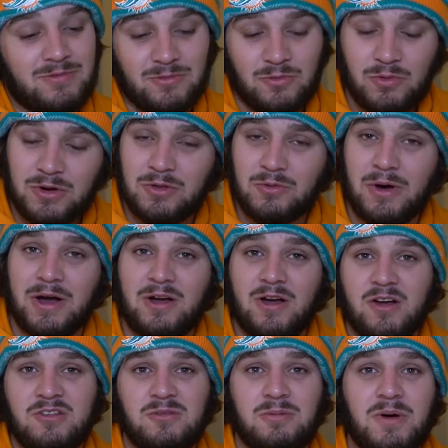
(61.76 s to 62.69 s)
one of the wild
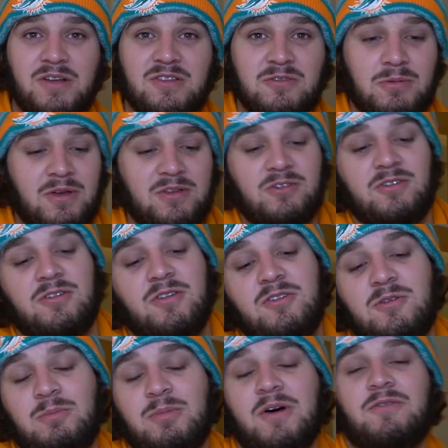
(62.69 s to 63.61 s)
card spots, especially
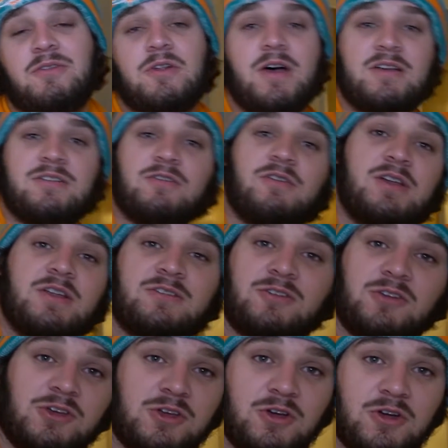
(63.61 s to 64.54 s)
since Buffalo has already
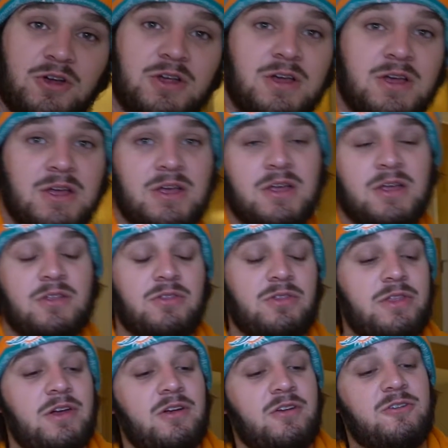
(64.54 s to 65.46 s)
secured
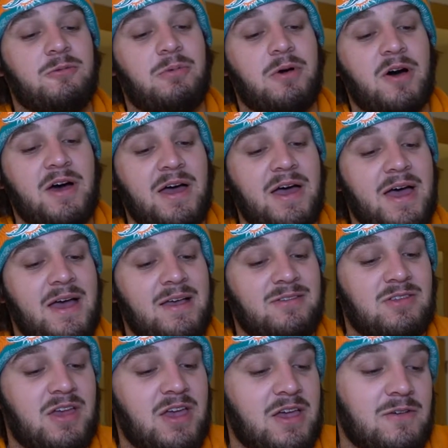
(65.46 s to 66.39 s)
their spot
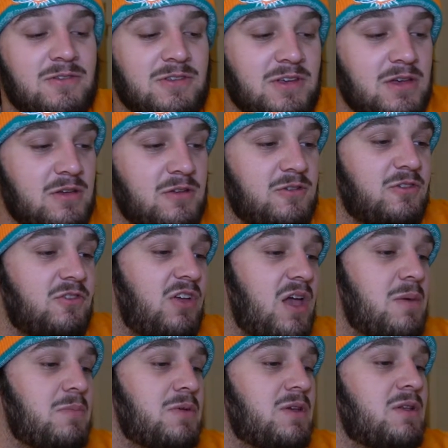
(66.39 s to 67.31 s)
as the AFC East
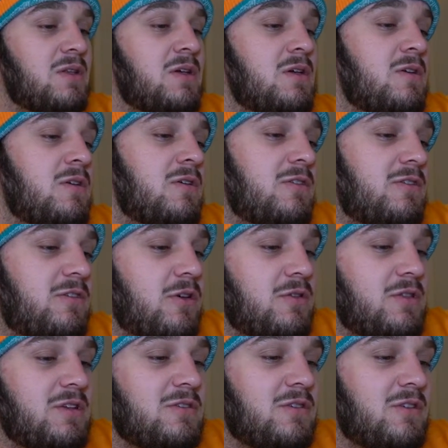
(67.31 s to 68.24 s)
champion.
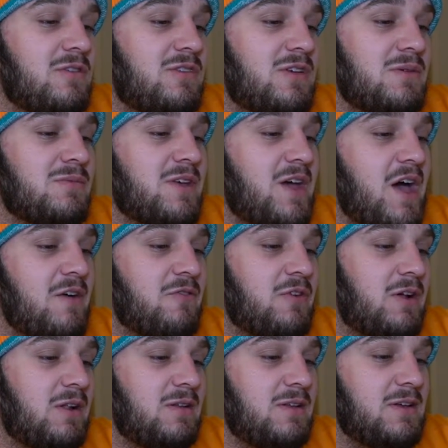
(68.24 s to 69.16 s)
So these are the teams that have
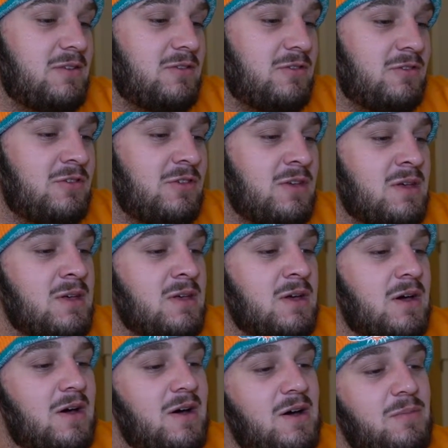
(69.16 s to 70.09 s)
clinched.
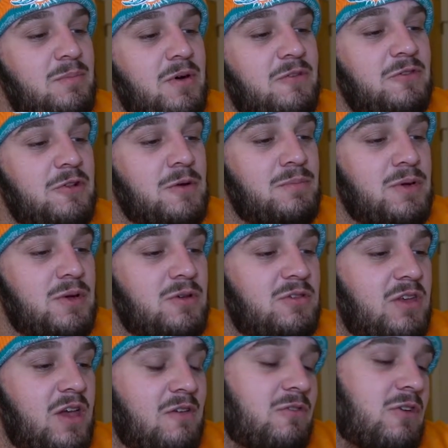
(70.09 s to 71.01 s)
Buffalo
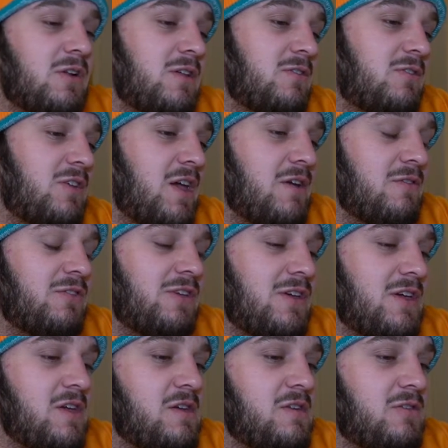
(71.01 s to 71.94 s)
Bills have clinched the
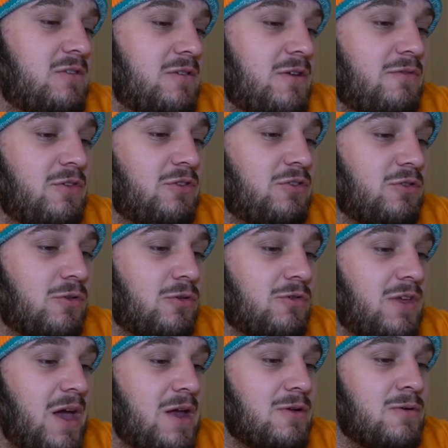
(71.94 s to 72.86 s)
AFC East divisional
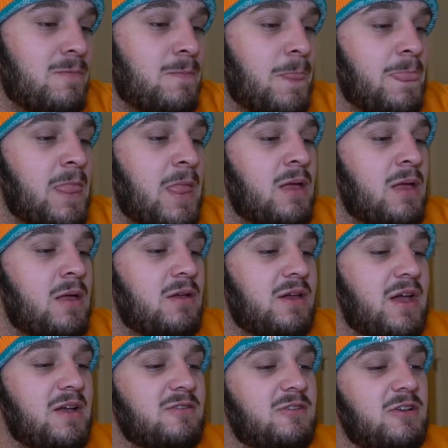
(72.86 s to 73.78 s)
title.
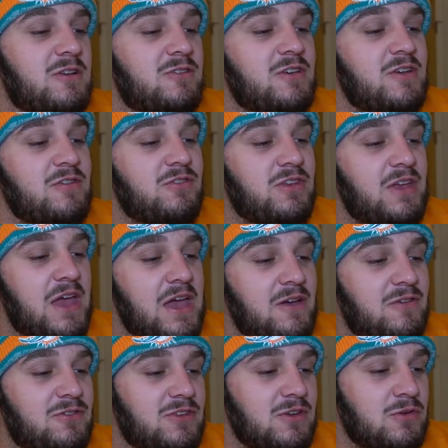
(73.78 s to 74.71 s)
Kansas City Chiefs,
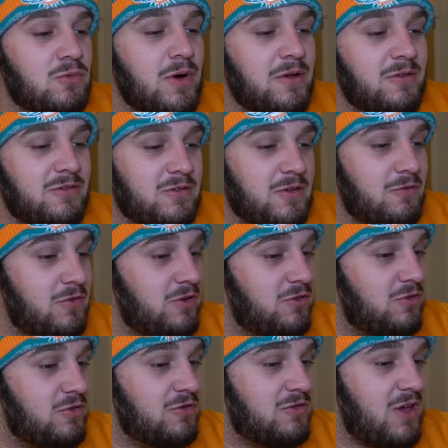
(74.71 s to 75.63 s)
AFC West
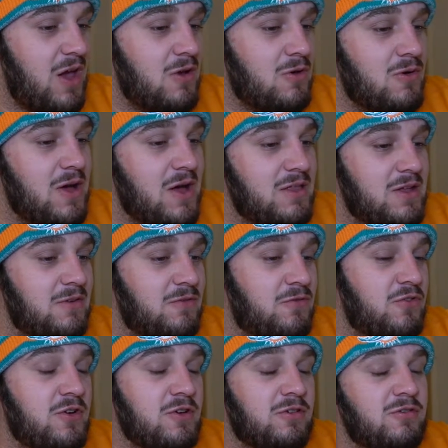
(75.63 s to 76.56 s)
divisional title. And then
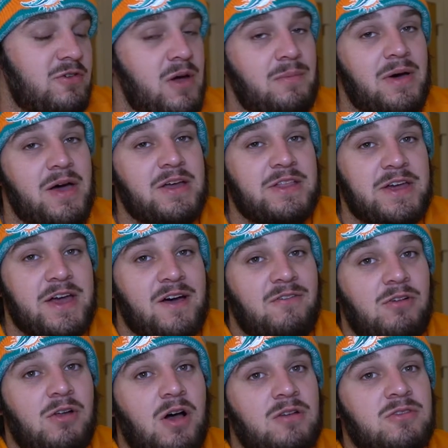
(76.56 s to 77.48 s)
first round bye, they
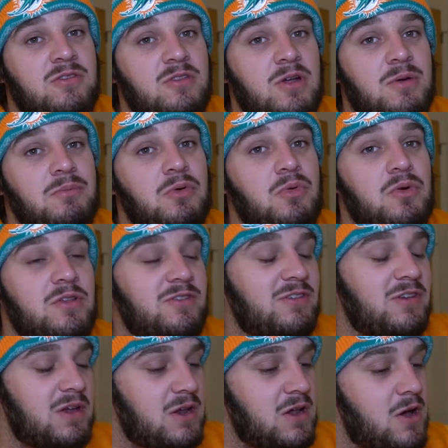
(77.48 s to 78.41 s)
have locked the number one
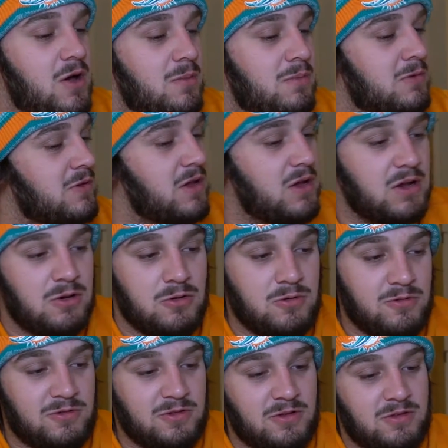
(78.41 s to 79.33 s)
seed up. They could
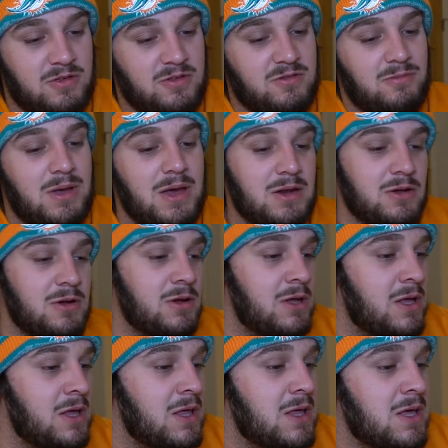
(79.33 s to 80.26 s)
lose and it doesn't matter.
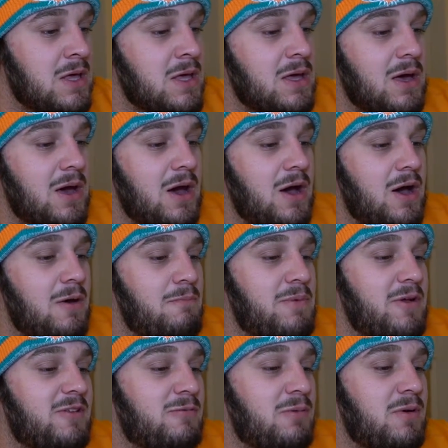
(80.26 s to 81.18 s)

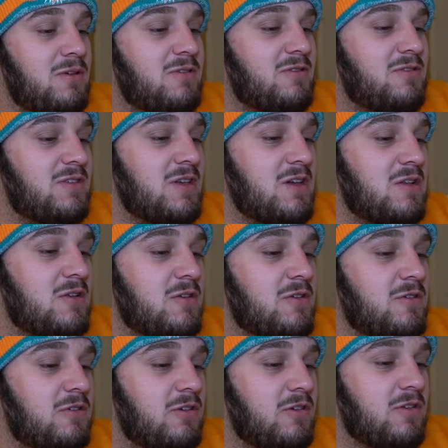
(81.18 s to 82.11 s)
Pittsburgh
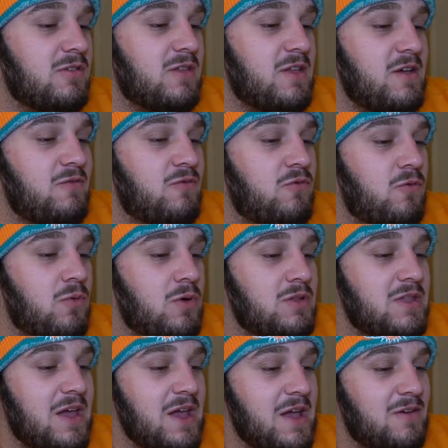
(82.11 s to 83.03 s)
Steelers, they've
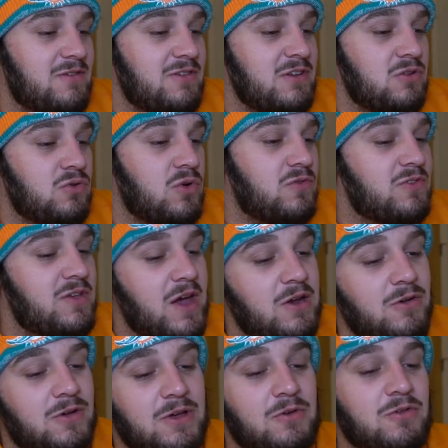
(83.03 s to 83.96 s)
won the AFC North
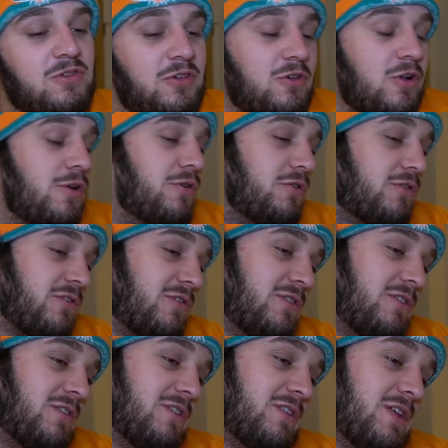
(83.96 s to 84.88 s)
title. It was
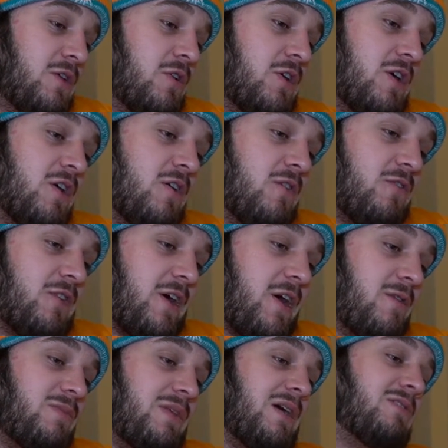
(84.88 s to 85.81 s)
close. It could have
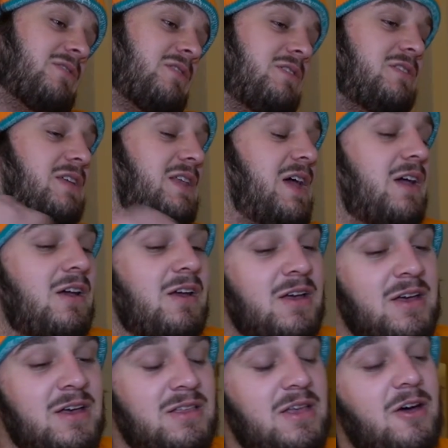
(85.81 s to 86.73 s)
come down to it today.
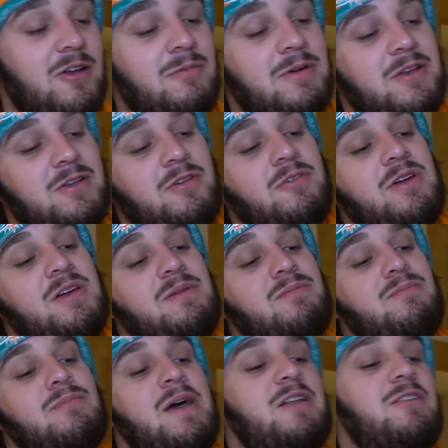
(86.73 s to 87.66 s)
That would have been a
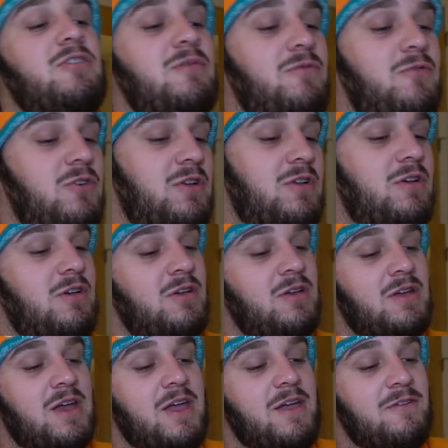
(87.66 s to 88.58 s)
great matchup for the
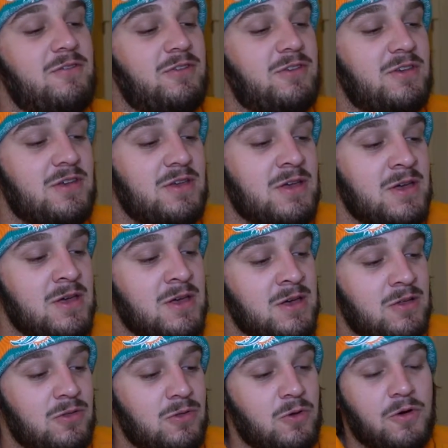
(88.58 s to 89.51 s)
AFC
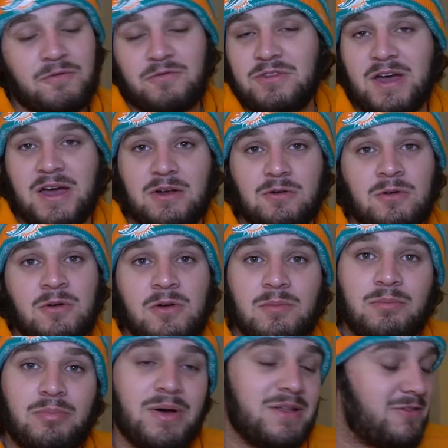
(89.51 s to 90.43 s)
North title.
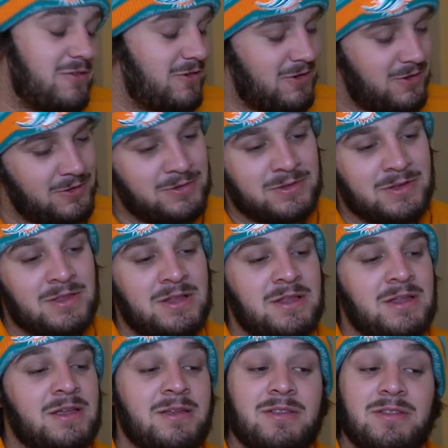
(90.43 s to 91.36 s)
But
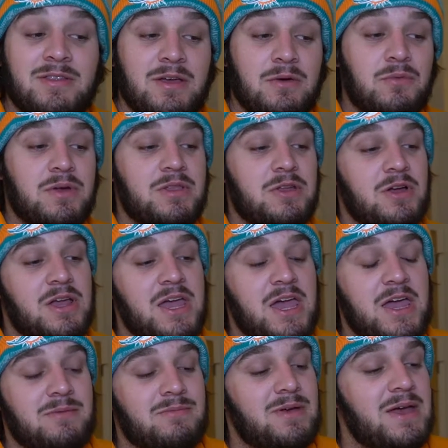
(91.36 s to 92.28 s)
they won their
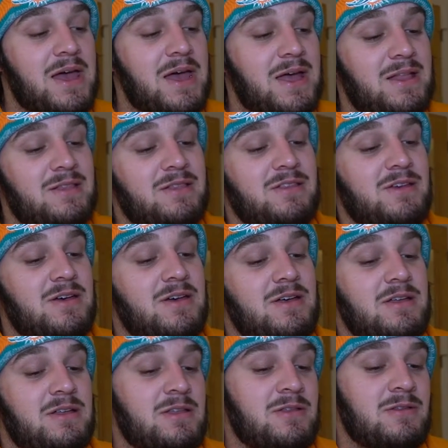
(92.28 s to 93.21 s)
game, and
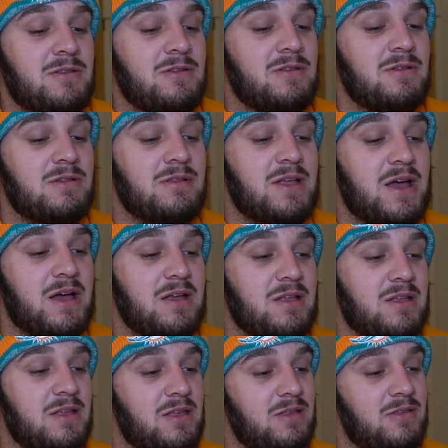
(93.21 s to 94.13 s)
that
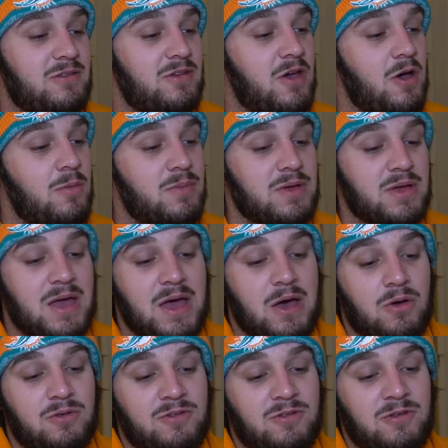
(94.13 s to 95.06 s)
is helping
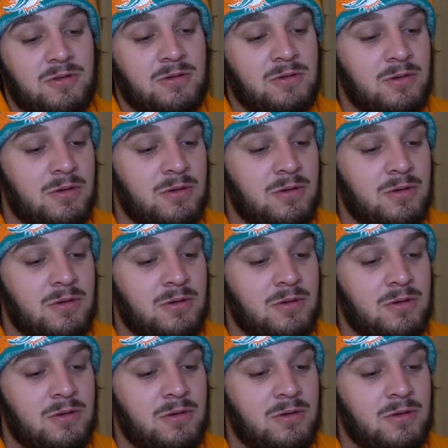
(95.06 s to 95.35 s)
out